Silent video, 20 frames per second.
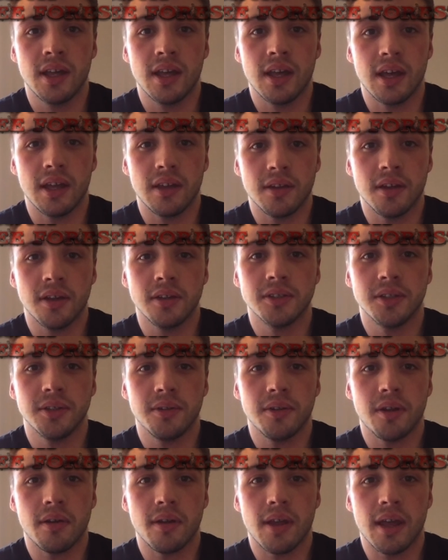and those who
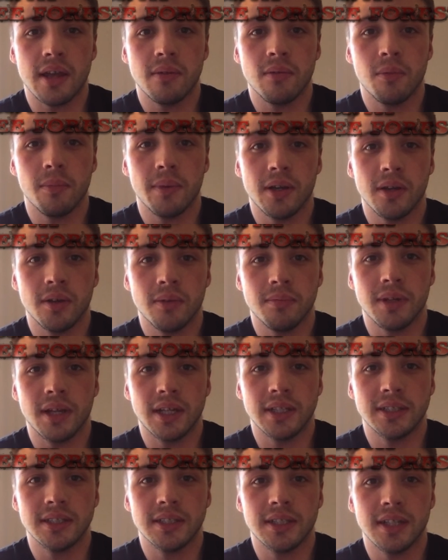donate will be
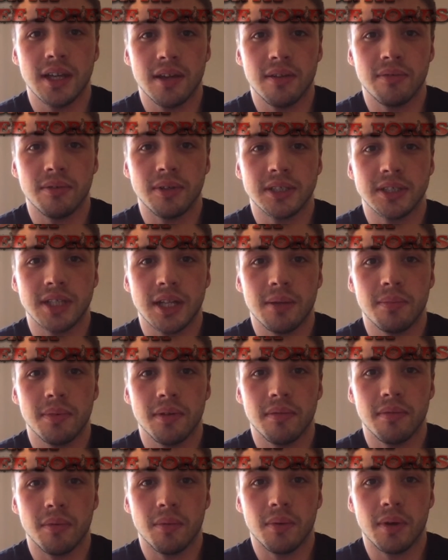updated every step
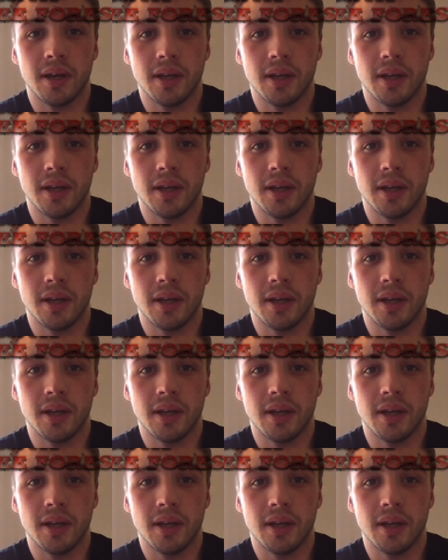of the way.